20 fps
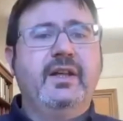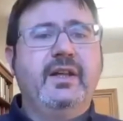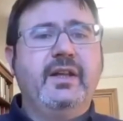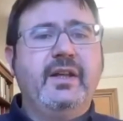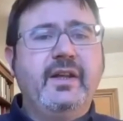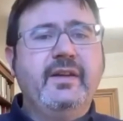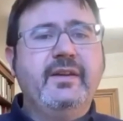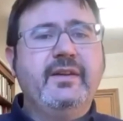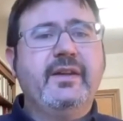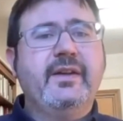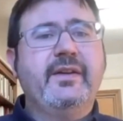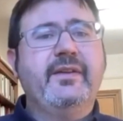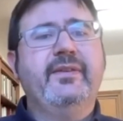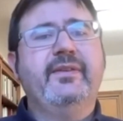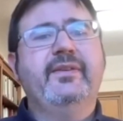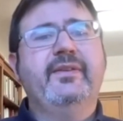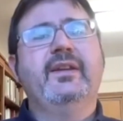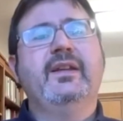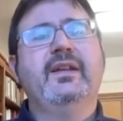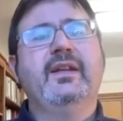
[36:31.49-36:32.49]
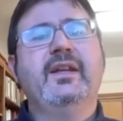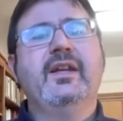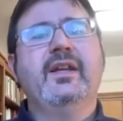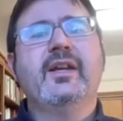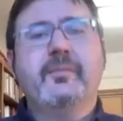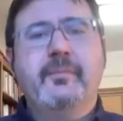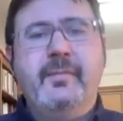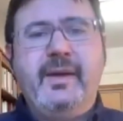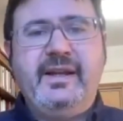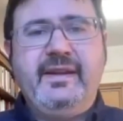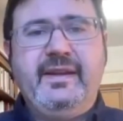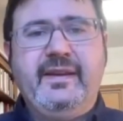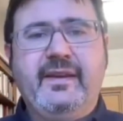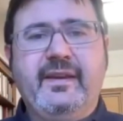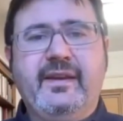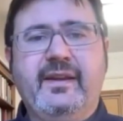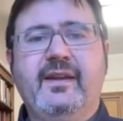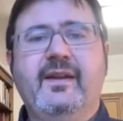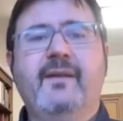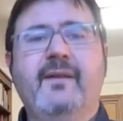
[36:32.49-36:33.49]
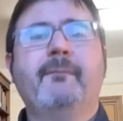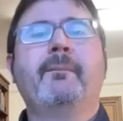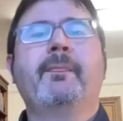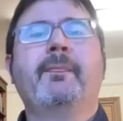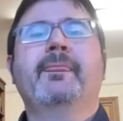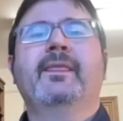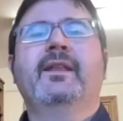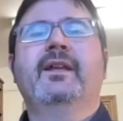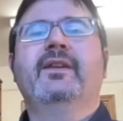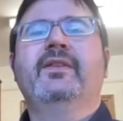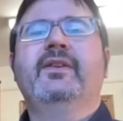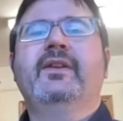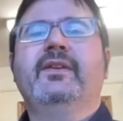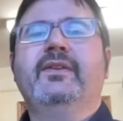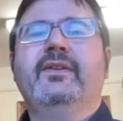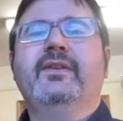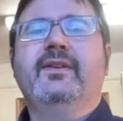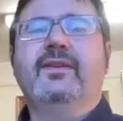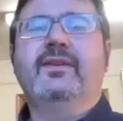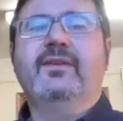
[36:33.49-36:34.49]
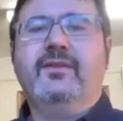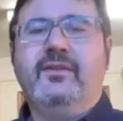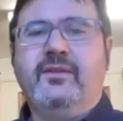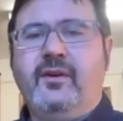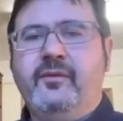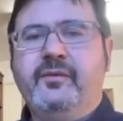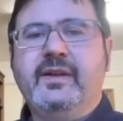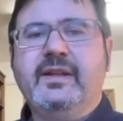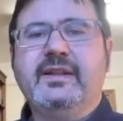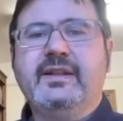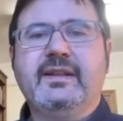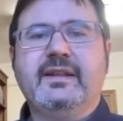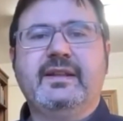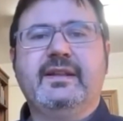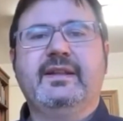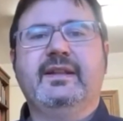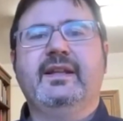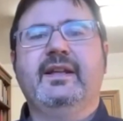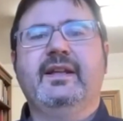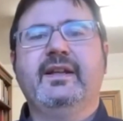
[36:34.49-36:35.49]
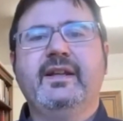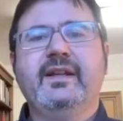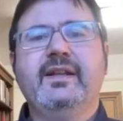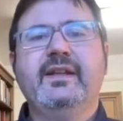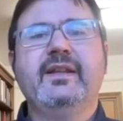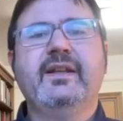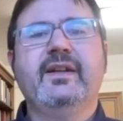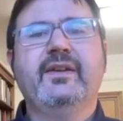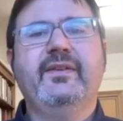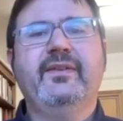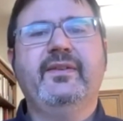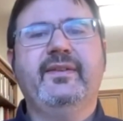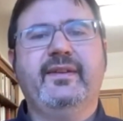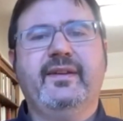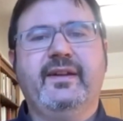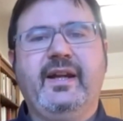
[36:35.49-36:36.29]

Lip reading: interest in Hikmet that Soviet readers,